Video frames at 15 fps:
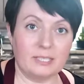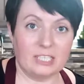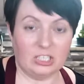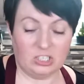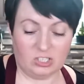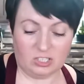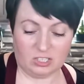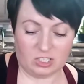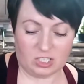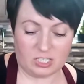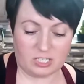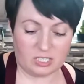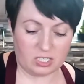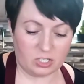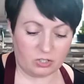such a
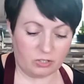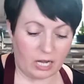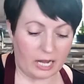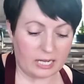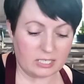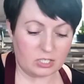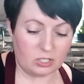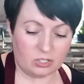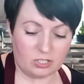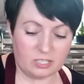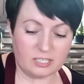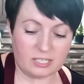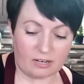delicious dish, you guys. You should